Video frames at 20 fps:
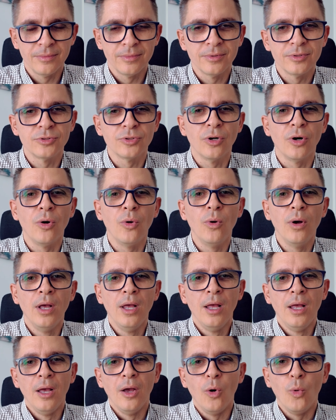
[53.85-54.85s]
So
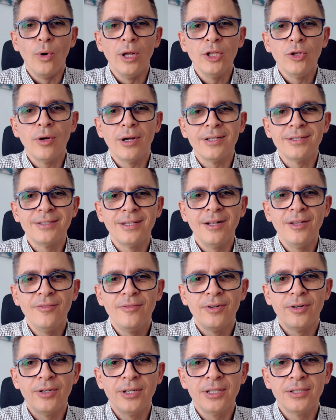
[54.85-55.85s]
when you are
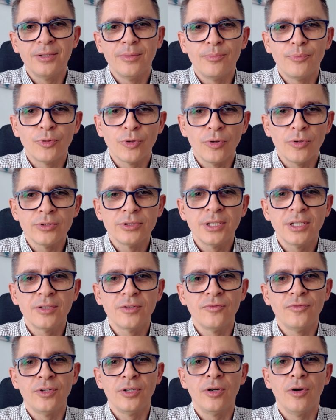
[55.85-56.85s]
delivering the project,
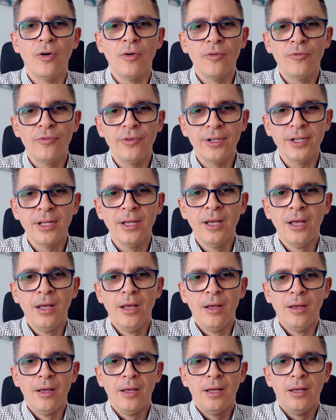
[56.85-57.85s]
very often,
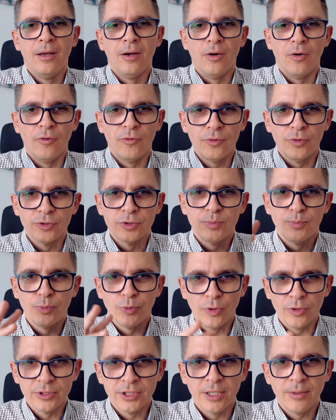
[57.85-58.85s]
of course,
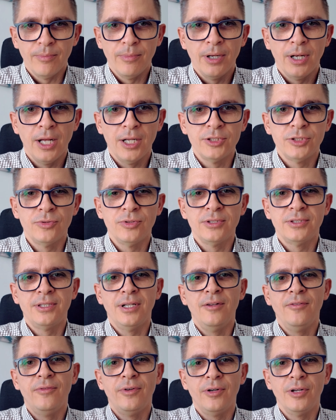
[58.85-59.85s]
project manager is
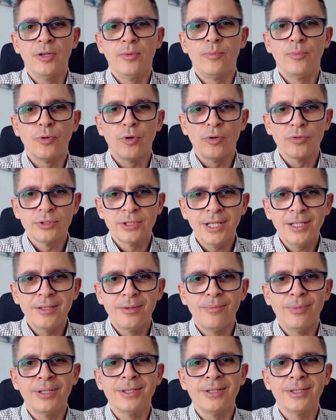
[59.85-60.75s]
delivering project,